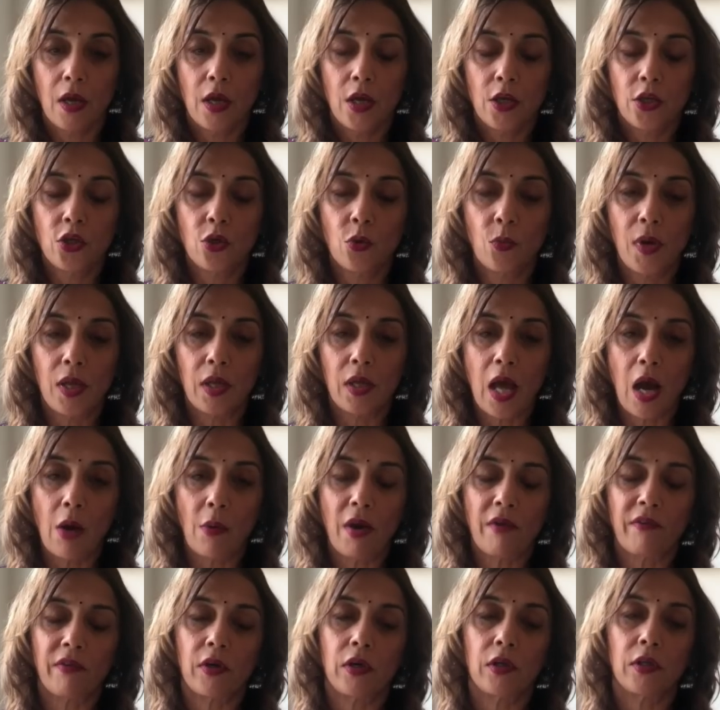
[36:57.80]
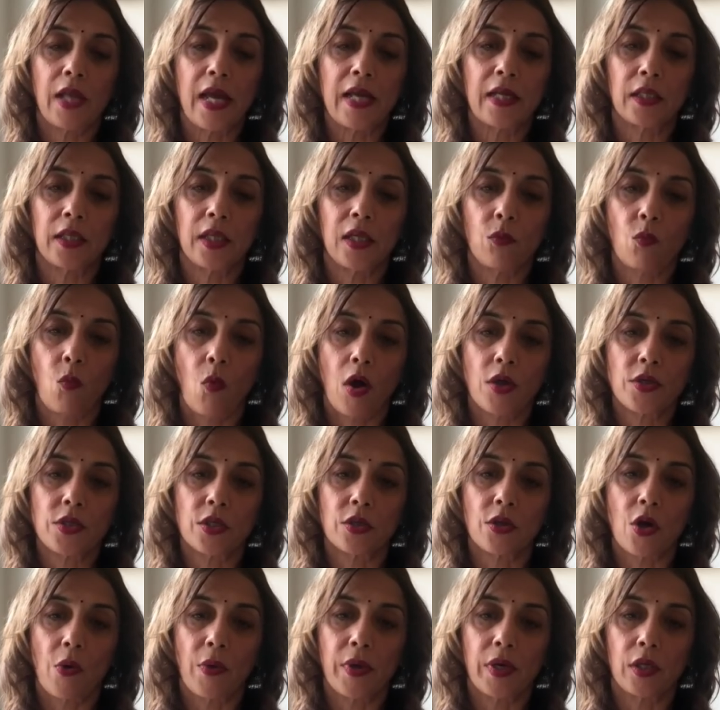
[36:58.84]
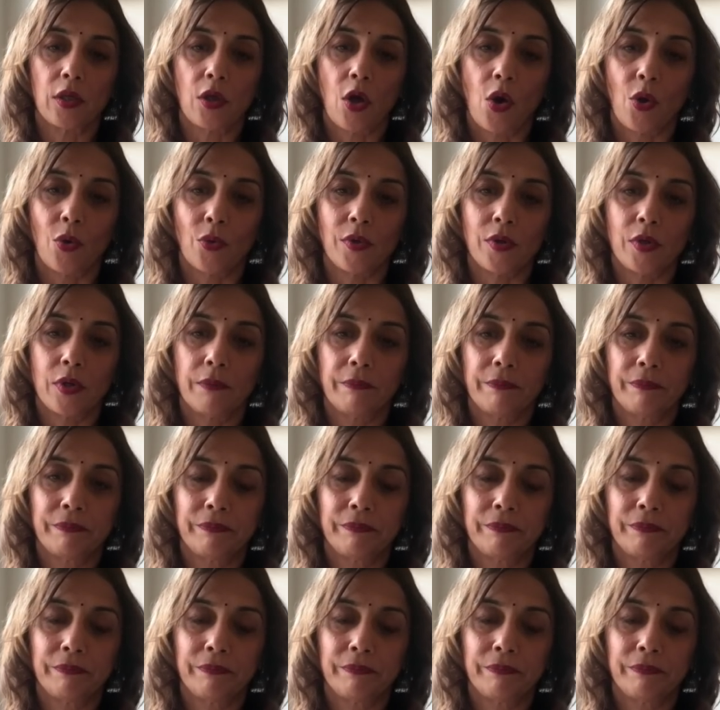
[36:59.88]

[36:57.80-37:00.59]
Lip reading: You will, however, likely want to go it alone